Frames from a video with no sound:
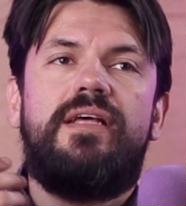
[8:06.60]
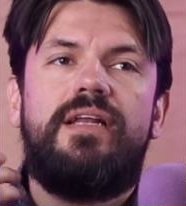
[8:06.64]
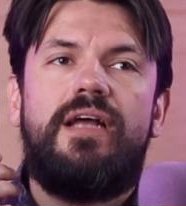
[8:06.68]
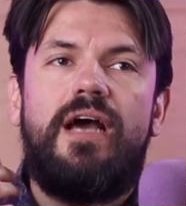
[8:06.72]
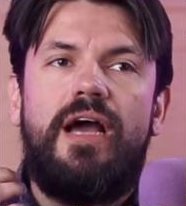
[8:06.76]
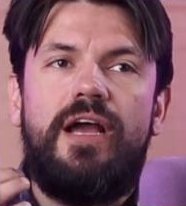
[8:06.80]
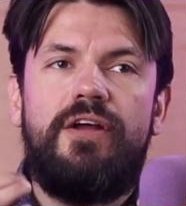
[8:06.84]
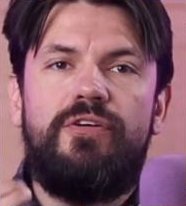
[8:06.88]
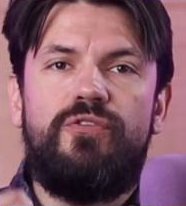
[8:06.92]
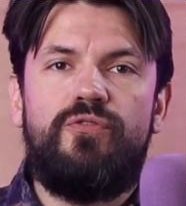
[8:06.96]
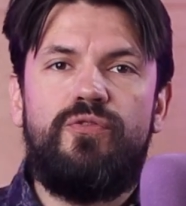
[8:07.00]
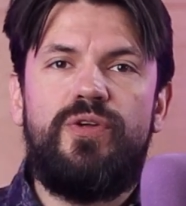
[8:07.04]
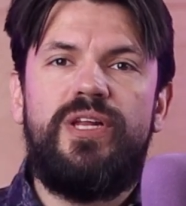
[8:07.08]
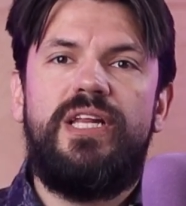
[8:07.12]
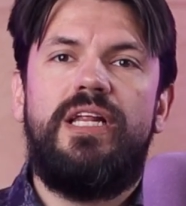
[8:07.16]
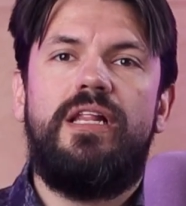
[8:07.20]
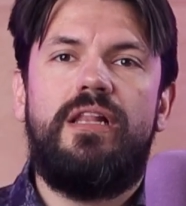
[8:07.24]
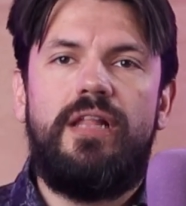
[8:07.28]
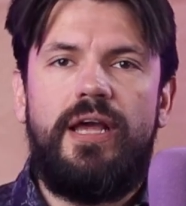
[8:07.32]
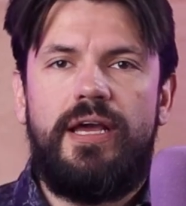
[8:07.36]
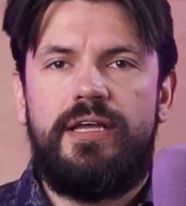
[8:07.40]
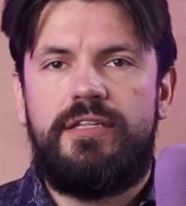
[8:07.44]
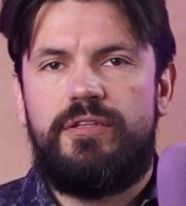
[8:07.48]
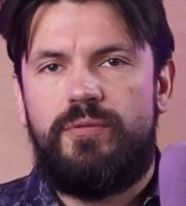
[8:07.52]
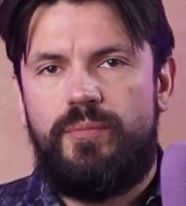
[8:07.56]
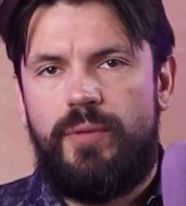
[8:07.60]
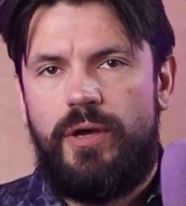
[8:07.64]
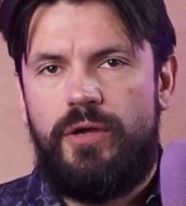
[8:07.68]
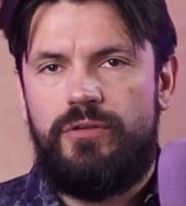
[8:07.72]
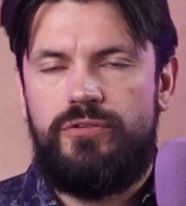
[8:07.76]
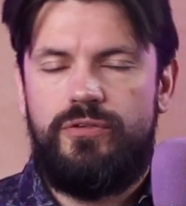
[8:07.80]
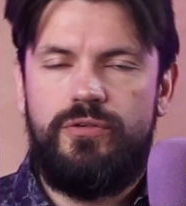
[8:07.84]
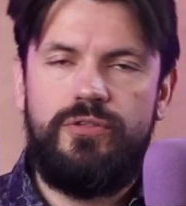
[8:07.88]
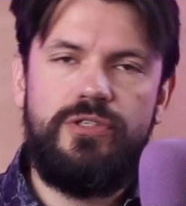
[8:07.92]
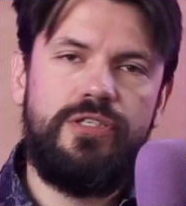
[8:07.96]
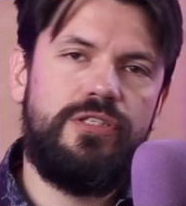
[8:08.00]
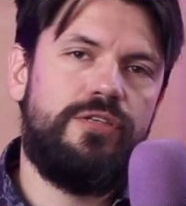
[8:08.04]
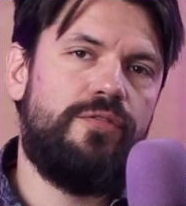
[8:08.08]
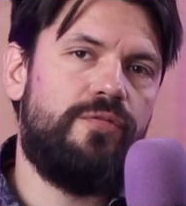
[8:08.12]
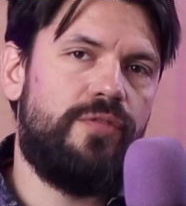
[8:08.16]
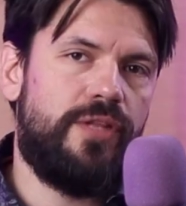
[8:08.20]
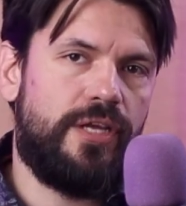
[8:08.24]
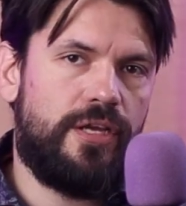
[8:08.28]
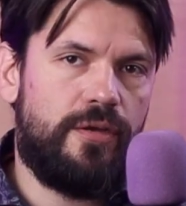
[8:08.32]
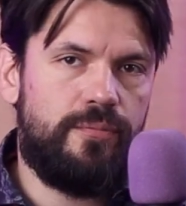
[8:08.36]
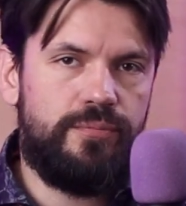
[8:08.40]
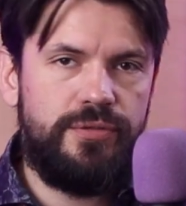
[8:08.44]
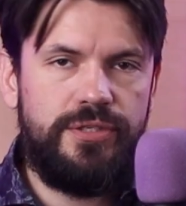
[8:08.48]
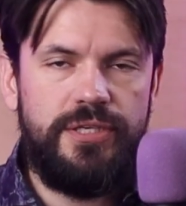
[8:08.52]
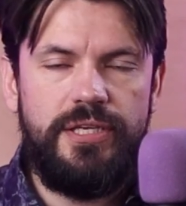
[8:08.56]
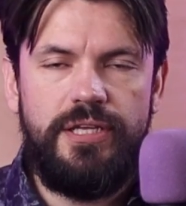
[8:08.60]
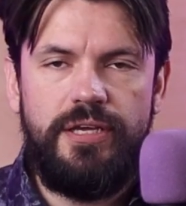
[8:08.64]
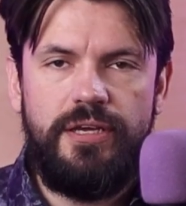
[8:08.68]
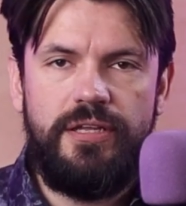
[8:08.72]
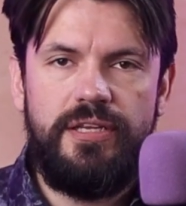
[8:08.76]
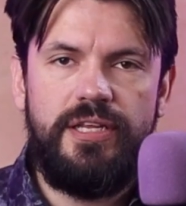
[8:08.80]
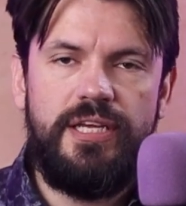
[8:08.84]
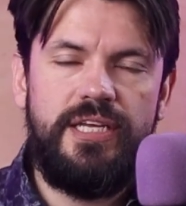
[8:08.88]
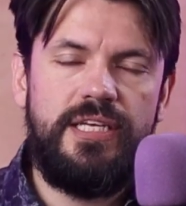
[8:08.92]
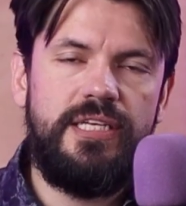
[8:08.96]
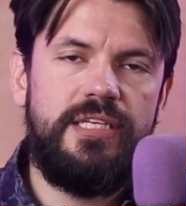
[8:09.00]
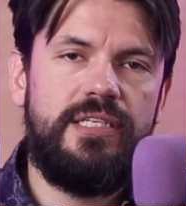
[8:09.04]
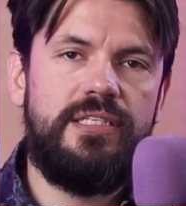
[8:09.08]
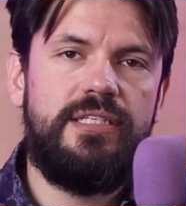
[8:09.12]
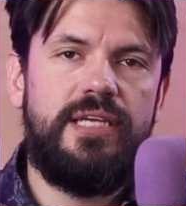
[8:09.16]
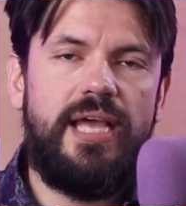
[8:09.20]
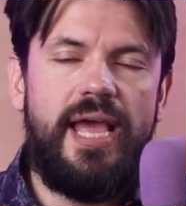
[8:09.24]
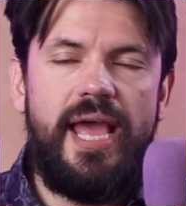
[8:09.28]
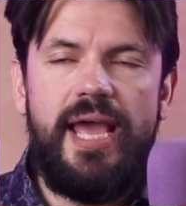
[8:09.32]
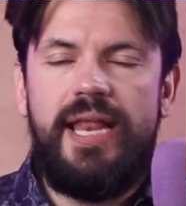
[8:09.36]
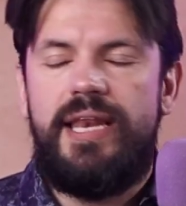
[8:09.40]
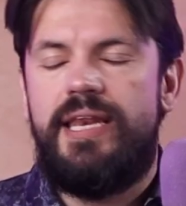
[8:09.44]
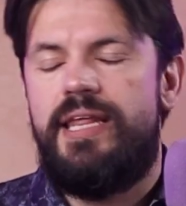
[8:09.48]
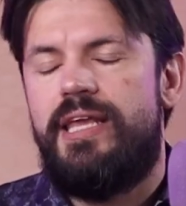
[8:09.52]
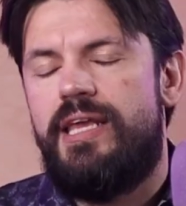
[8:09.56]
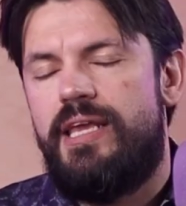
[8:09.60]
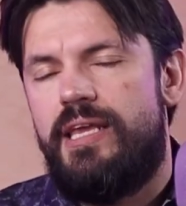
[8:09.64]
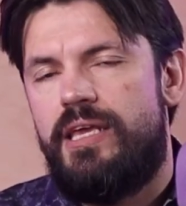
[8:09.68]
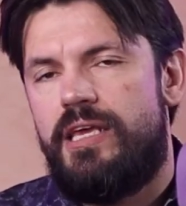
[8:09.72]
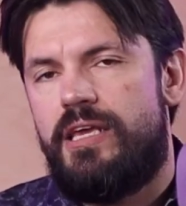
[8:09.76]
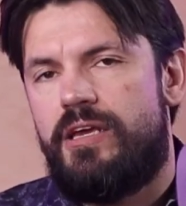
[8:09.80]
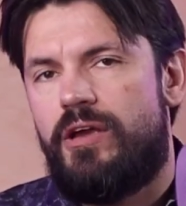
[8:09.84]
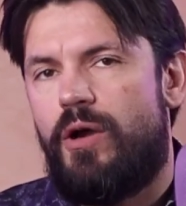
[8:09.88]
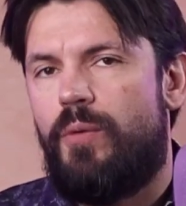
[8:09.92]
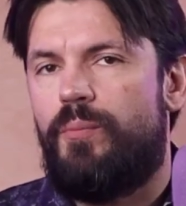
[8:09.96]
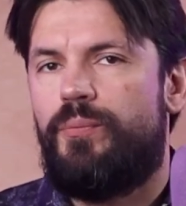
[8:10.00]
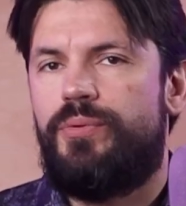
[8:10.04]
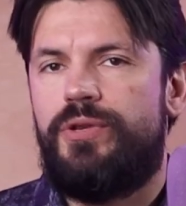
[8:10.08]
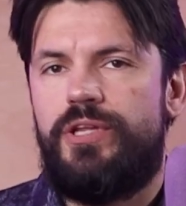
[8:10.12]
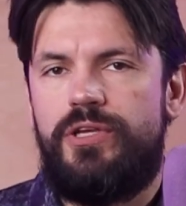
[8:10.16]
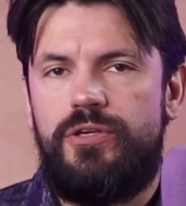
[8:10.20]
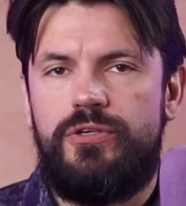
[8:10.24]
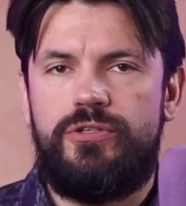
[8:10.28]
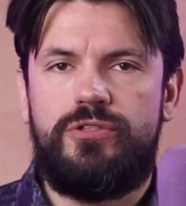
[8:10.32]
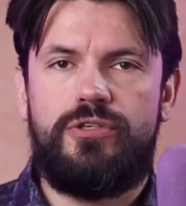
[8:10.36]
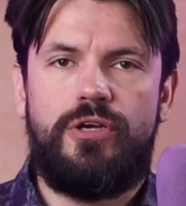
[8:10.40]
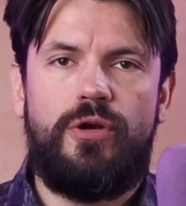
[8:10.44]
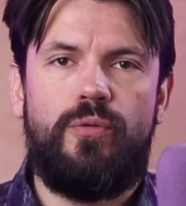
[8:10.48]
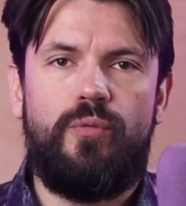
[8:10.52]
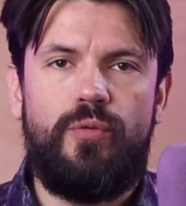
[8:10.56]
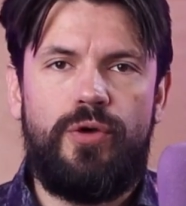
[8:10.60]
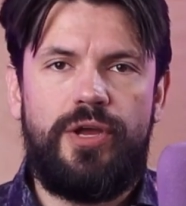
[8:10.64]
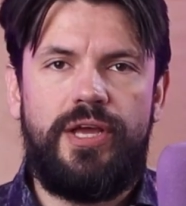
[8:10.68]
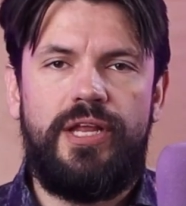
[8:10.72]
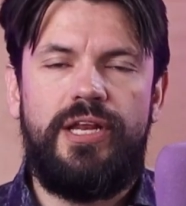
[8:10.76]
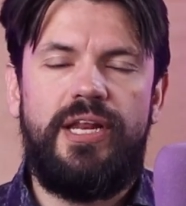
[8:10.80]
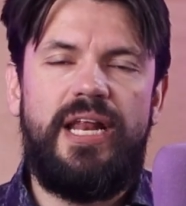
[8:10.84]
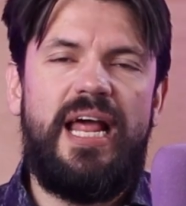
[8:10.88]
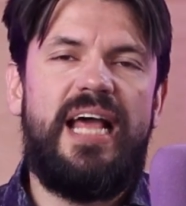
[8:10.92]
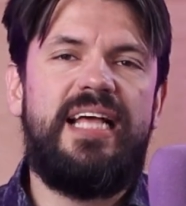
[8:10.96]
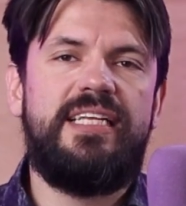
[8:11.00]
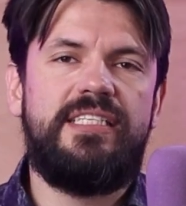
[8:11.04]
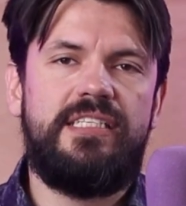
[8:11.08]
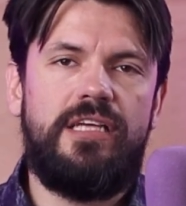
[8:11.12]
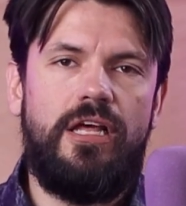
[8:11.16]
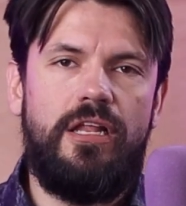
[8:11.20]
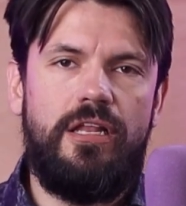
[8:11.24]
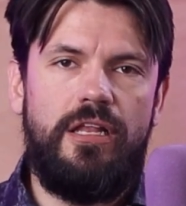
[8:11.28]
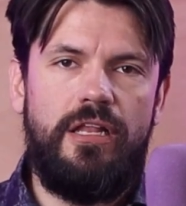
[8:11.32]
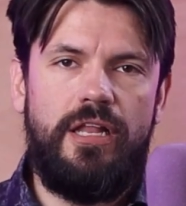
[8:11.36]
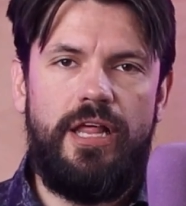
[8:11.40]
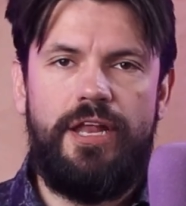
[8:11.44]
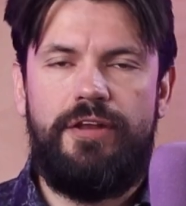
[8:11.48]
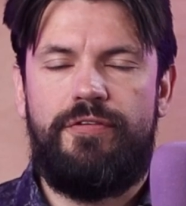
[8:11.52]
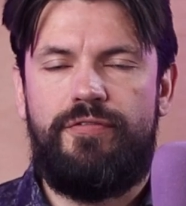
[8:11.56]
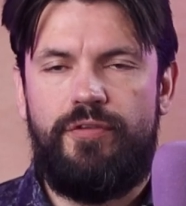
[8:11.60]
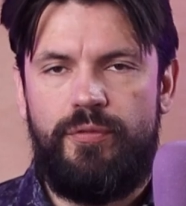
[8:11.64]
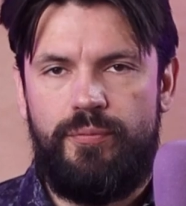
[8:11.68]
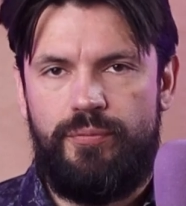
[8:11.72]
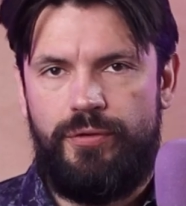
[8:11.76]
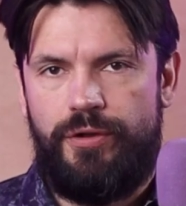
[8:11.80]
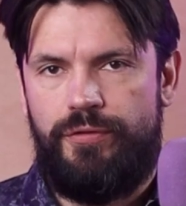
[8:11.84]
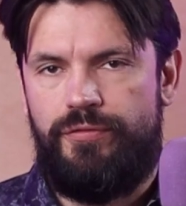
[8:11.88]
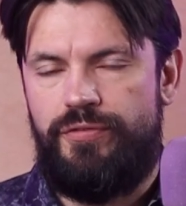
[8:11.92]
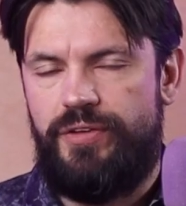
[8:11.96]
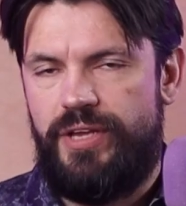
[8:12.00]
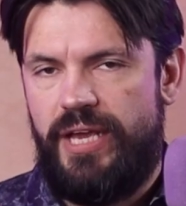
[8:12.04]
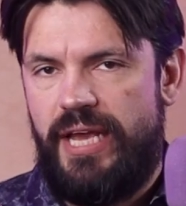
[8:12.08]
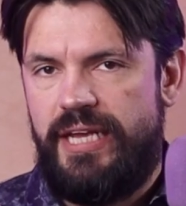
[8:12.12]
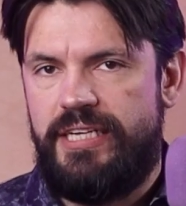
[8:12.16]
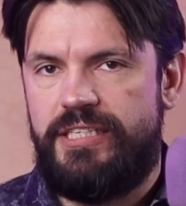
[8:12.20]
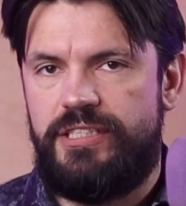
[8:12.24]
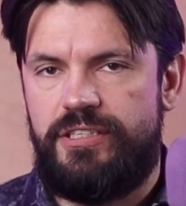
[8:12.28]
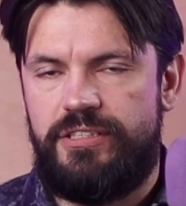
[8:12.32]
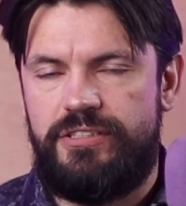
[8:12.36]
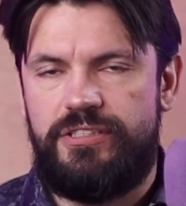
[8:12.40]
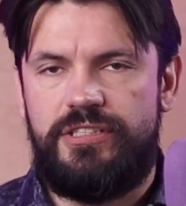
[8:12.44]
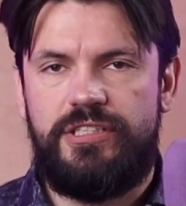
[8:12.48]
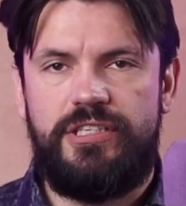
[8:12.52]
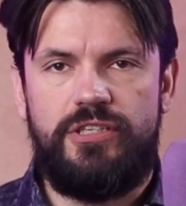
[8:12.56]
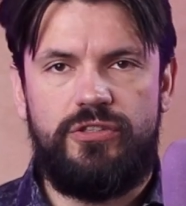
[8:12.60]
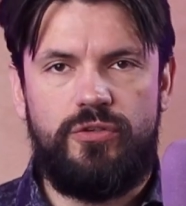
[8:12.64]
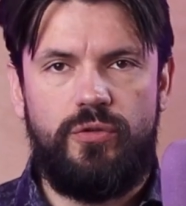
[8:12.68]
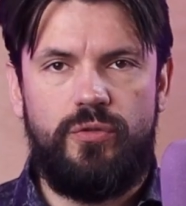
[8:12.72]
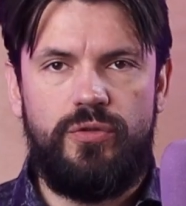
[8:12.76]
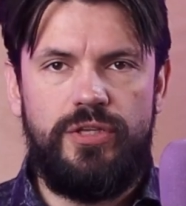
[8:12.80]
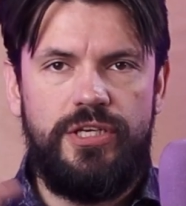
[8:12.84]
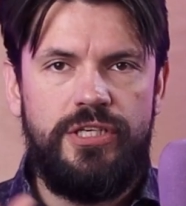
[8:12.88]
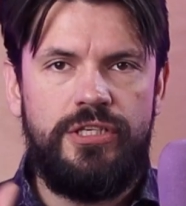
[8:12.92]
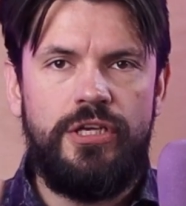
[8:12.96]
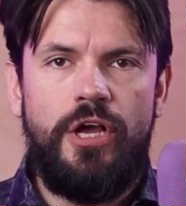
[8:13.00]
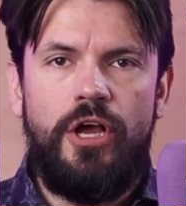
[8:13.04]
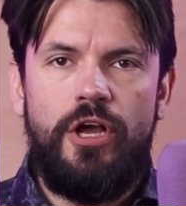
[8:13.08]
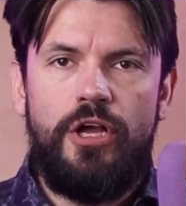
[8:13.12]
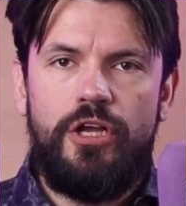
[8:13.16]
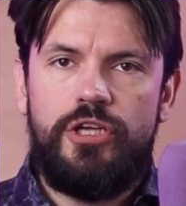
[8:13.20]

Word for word: that I really liked about using something like Obsidian is any company you start working in has a lot of abbreviations and there's all these